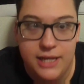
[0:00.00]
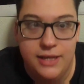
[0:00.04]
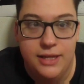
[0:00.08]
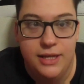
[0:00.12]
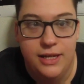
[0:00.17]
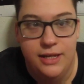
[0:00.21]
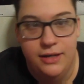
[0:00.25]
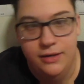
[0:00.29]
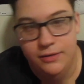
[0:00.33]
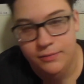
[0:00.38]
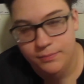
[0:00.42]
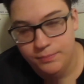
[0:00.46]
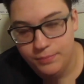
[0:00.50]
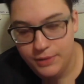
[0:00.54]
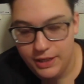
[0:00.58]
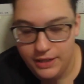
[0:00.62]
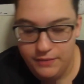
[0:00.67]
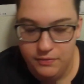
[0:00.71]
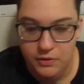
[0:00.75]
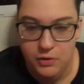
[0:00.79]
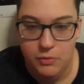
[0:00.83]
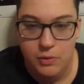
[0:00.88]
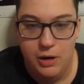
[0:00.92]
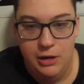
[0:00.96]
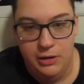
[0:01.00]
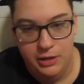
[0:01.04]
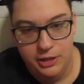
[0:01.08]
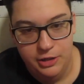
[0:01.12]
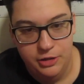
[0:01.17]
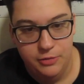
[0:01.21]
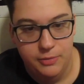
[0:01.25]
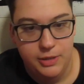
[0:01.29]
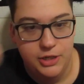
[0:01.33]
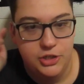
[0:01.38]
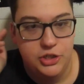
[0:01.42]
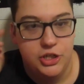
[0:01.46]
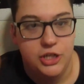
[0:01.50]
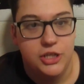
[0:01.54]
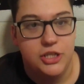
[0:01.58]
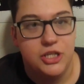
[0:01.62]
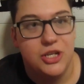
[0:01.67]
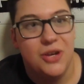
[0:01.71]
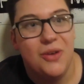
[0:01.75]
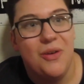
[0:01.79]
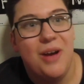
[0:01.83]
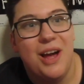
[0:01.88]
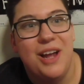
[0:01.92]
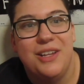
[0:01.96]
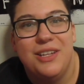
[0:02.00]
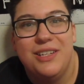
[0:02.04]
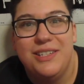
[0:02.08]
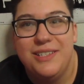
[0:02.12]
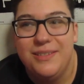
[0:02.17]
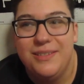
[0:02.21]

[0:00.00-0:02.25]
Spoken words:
and then play for a while, intermission. So I